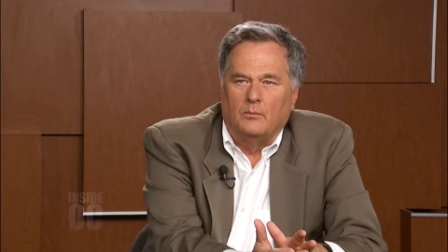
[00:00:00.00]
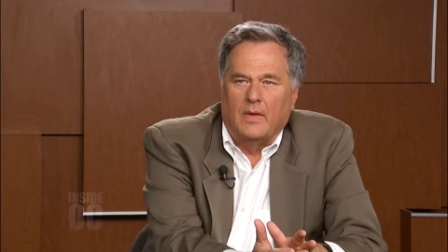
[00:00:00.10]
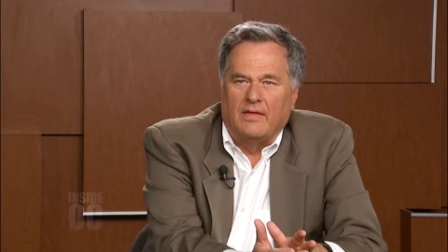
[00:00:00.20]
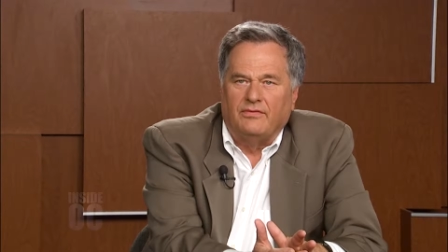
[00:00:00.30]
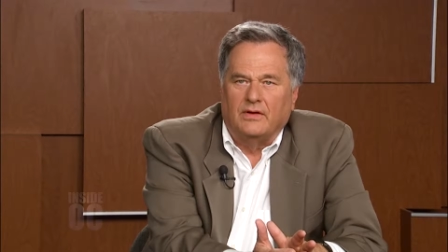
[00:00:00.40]

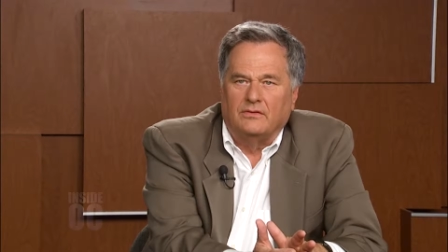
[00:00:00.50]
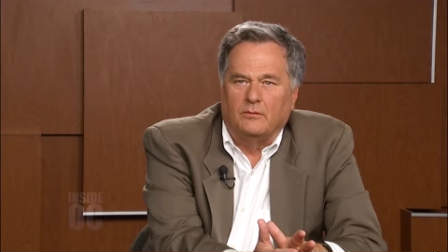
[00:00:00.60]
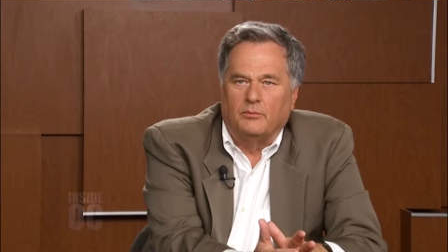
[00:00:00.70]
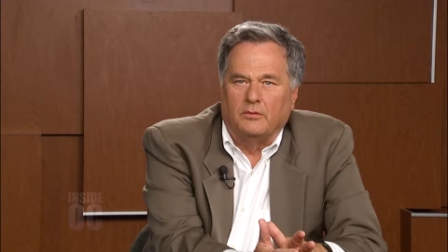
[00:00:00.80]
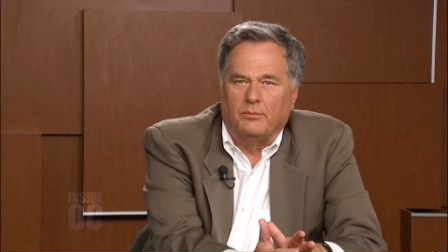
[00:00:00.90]
I think
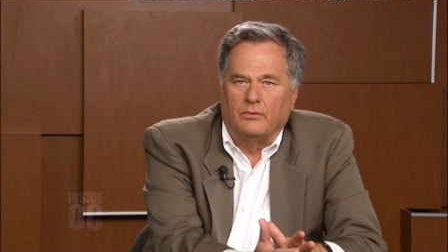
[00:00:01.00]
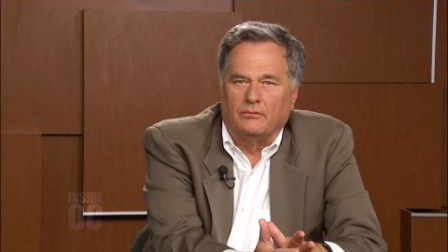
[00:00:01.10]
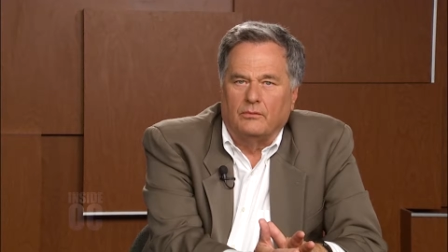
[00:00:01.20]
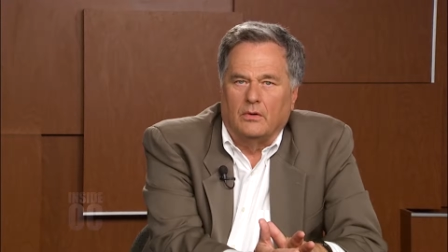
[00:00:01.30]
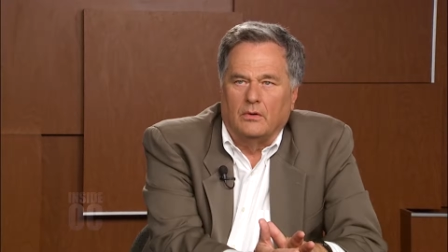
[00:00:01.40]
that
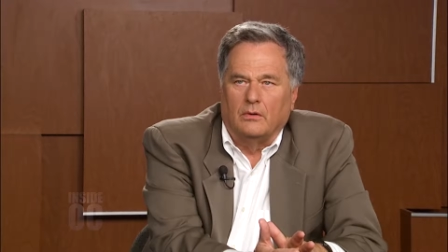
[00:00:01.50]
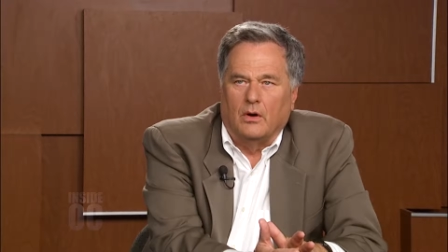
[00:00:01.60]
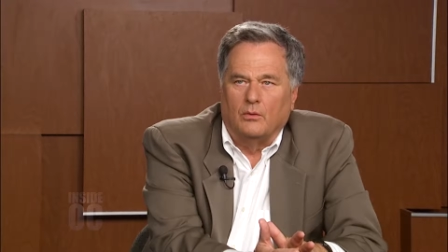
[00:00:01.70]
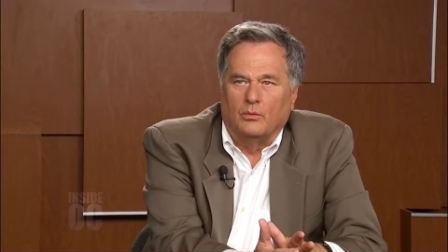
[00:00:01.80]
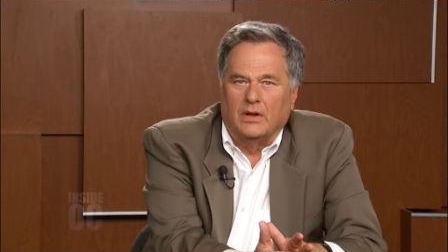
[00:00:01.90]
people
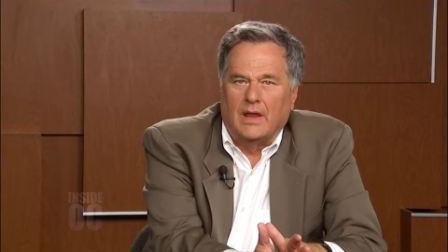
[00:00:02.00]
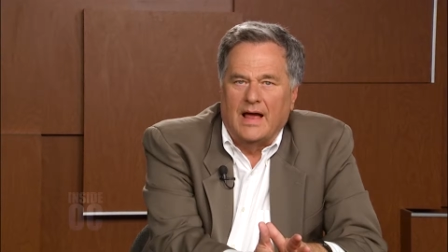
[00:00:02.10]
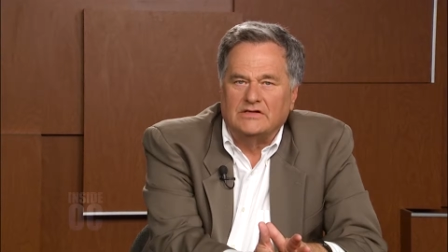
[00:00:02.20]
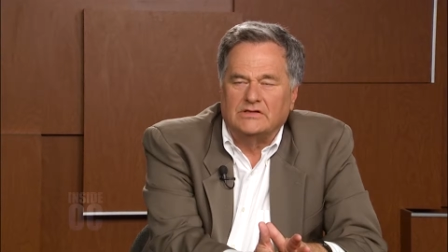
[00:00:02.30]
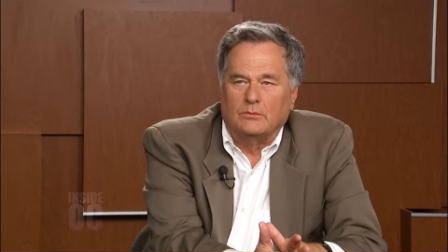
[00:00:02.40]
are
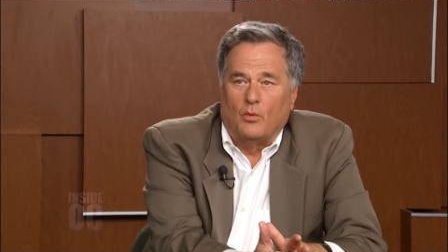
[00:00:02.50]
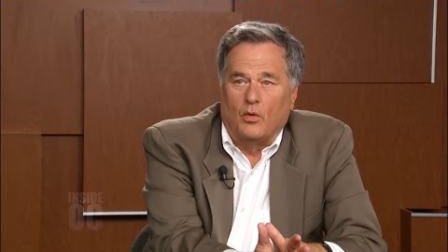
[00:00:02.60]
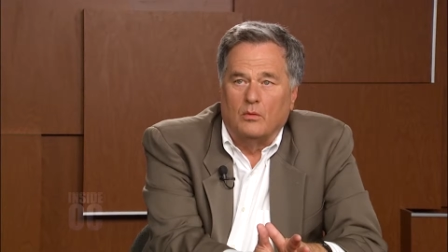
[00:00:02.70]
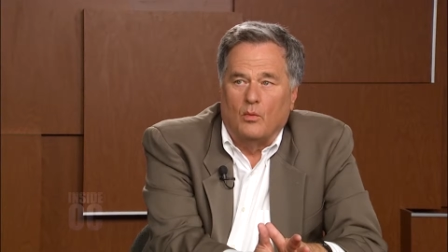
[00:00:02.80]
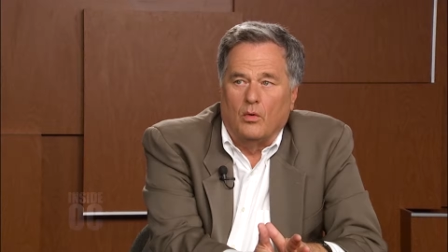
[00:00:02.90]
realizing
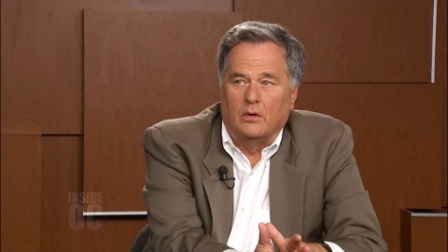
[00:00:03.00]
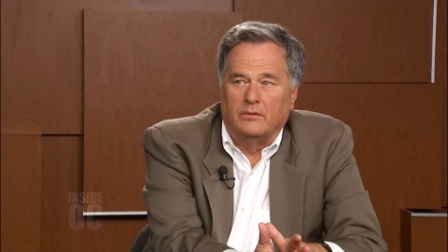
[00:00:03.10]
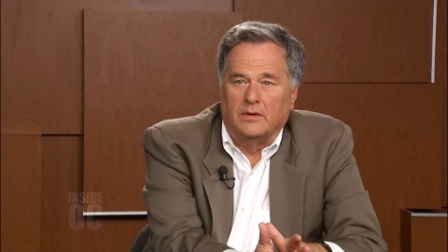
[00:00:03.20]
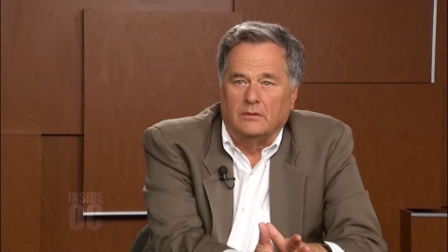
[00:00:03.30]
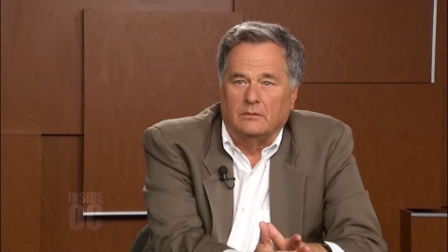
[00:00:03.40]
more and more
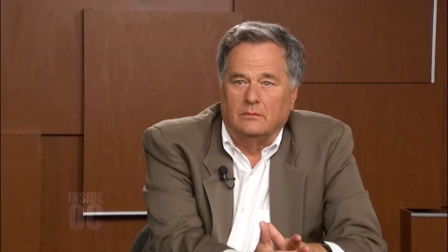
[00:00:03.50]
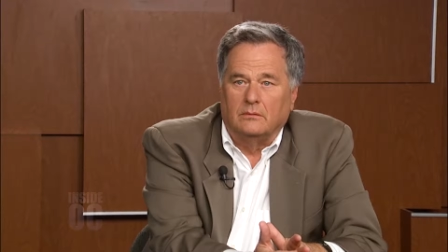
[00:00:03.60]
that